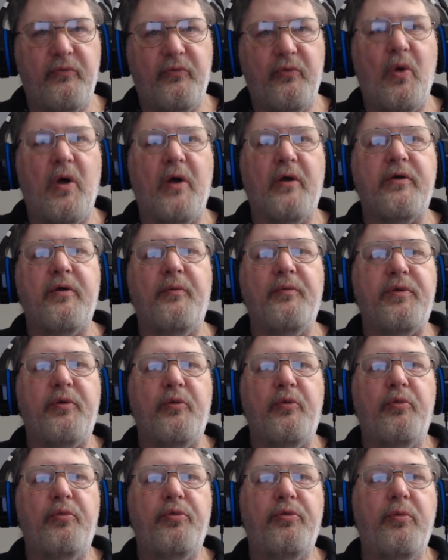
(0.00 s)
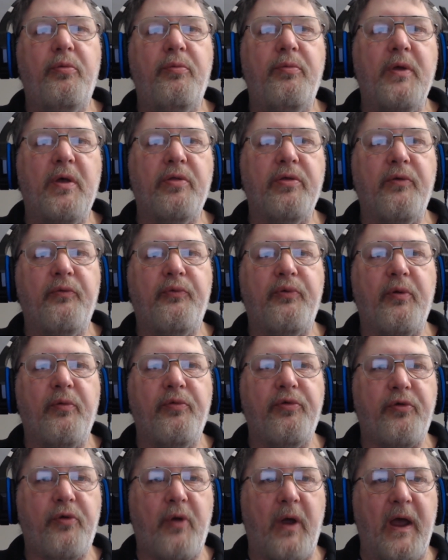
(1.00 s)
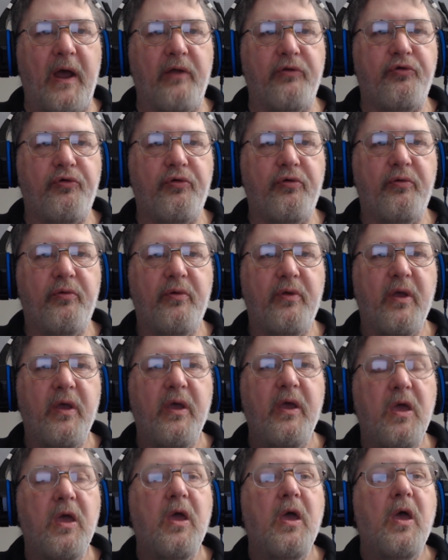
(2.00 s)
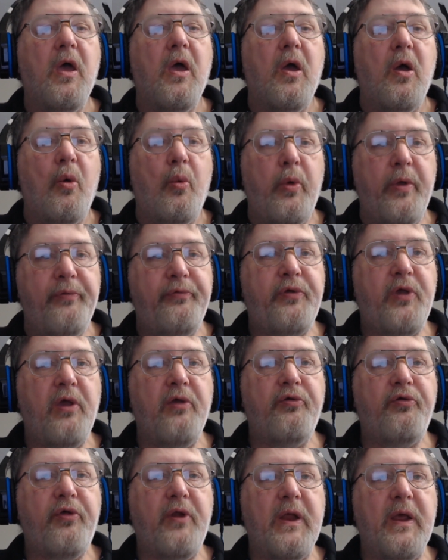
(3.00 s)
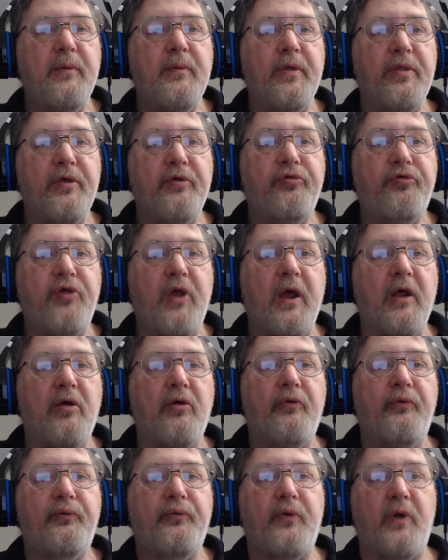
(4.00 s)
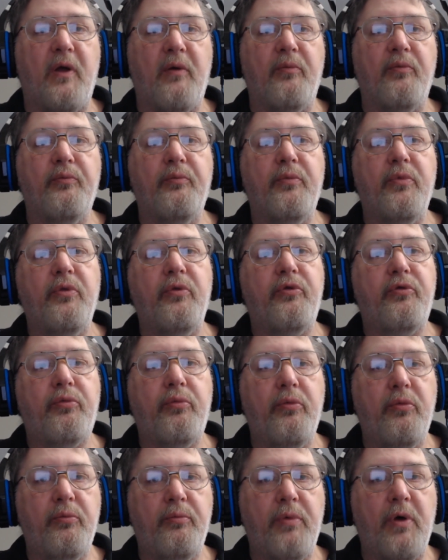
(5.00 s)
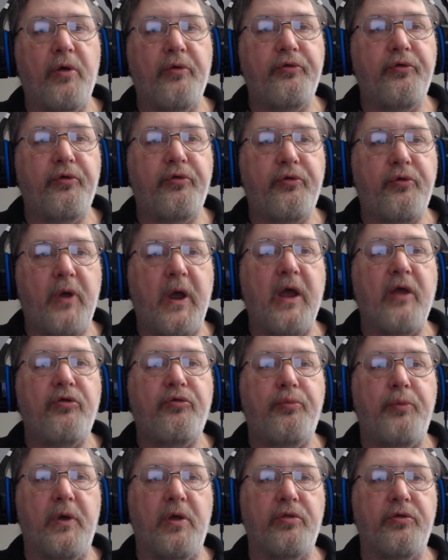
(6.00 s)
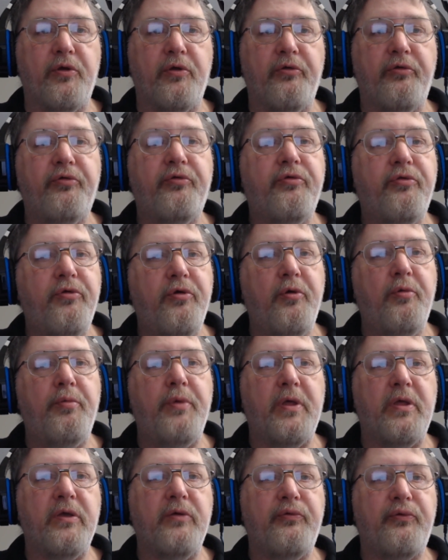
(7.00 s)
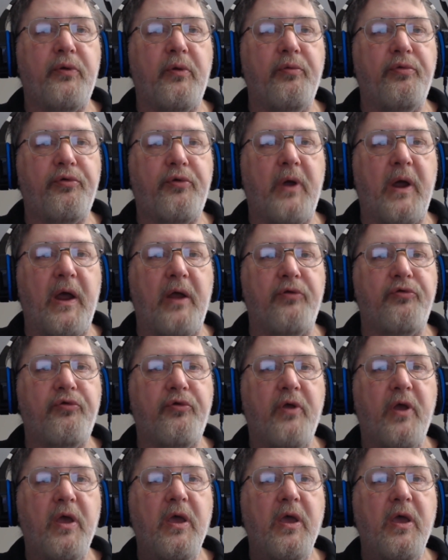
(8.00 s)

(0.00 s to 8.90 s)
Welcome to Building from Scratch. We've changed the name of this channel from Balsa Scratch Builders to Building from Scratch.